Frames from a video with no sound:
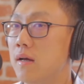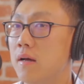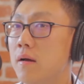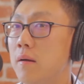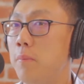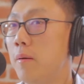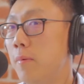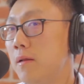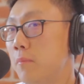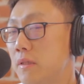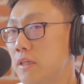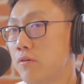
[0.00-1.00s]
But
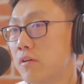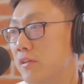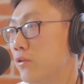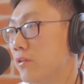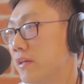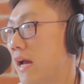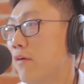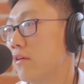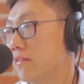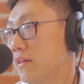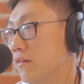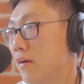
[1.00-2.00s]
in materials using
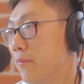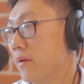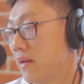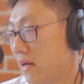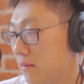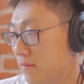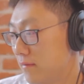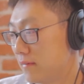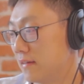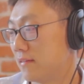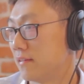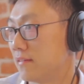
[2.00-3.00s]
everything, right? I mean, like
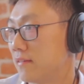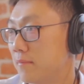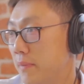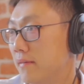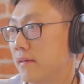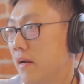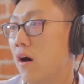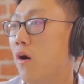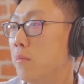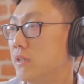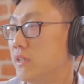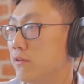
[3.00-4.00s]
this is basically all
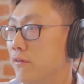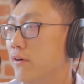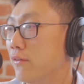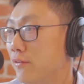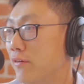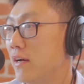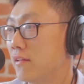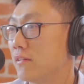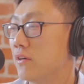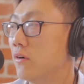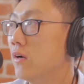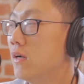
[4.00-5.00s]
materials, right?
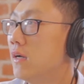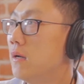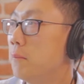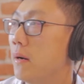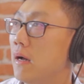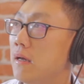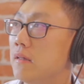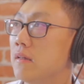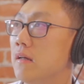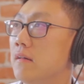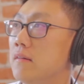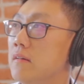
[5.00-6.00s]
So, but
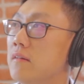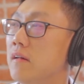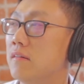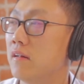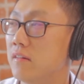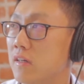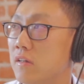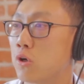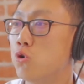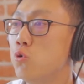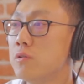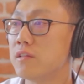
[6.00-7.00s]
the
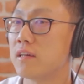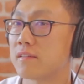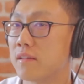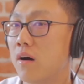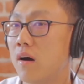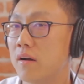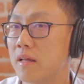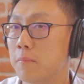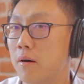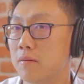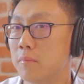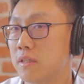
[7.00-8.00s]
cool thing is not only
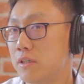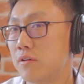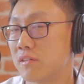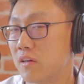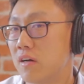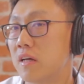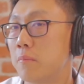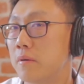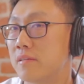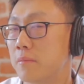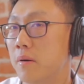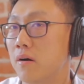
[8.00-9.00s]
about materials,
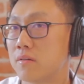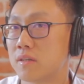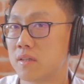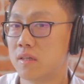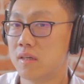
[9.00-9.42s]
it's about